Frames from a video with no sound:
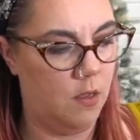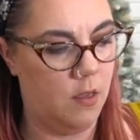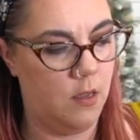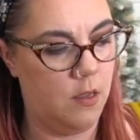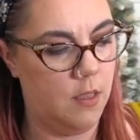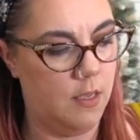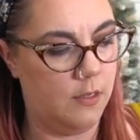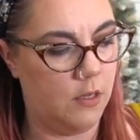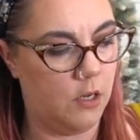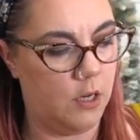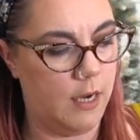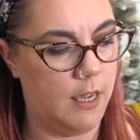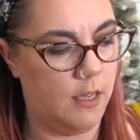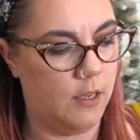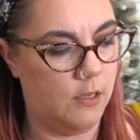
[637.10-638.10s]
And these are
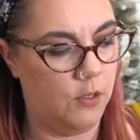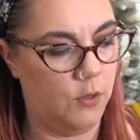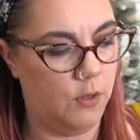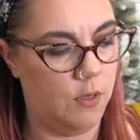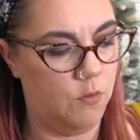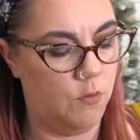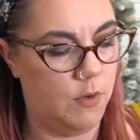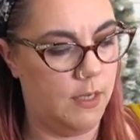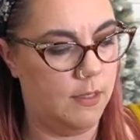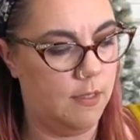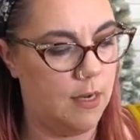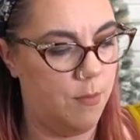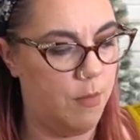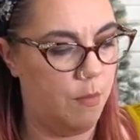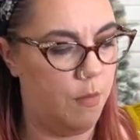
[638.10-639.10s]
great because you can
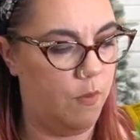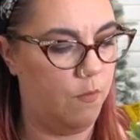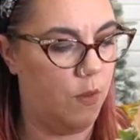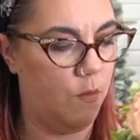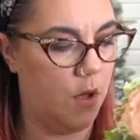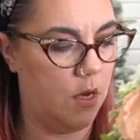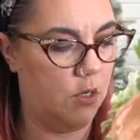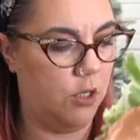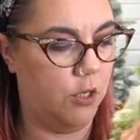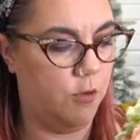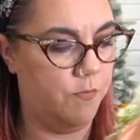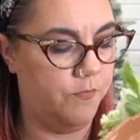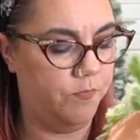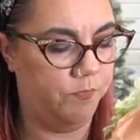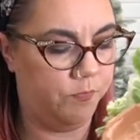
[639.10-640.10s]
re-stem them if you want to
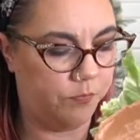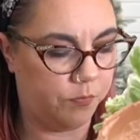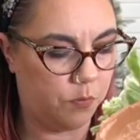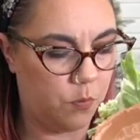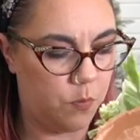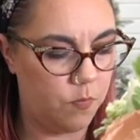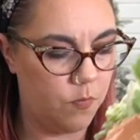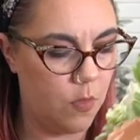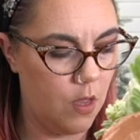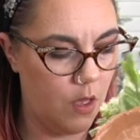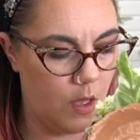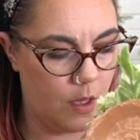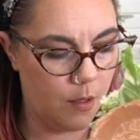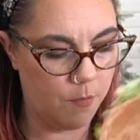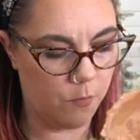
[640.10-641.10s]

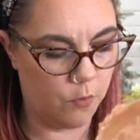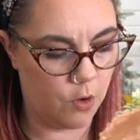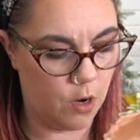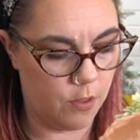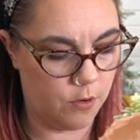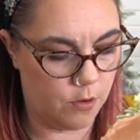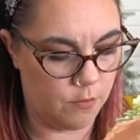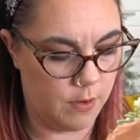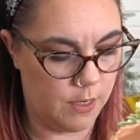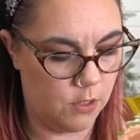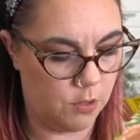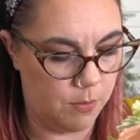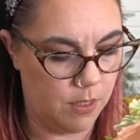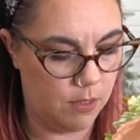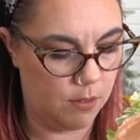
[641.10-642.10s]
um, for other
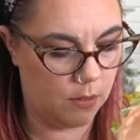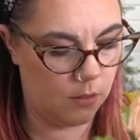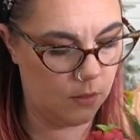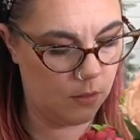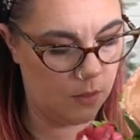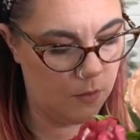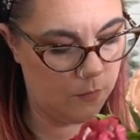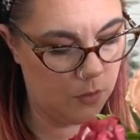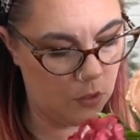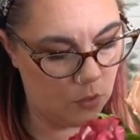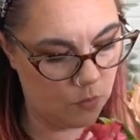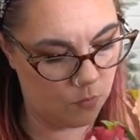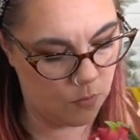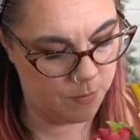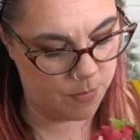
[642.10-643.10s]
arrangements if you
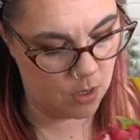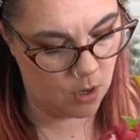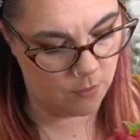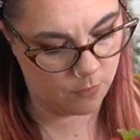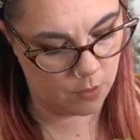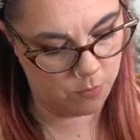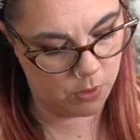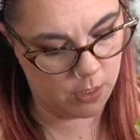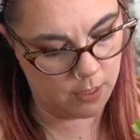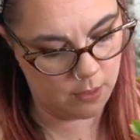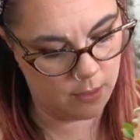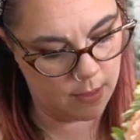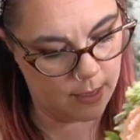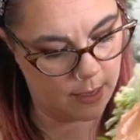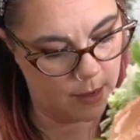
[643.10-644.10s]
don't rip it off completely
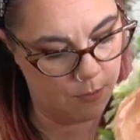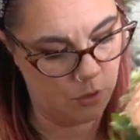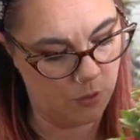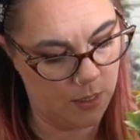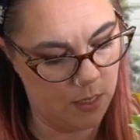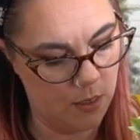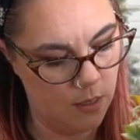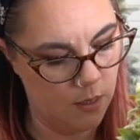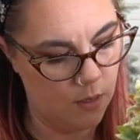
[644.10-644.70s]
like I'm doing.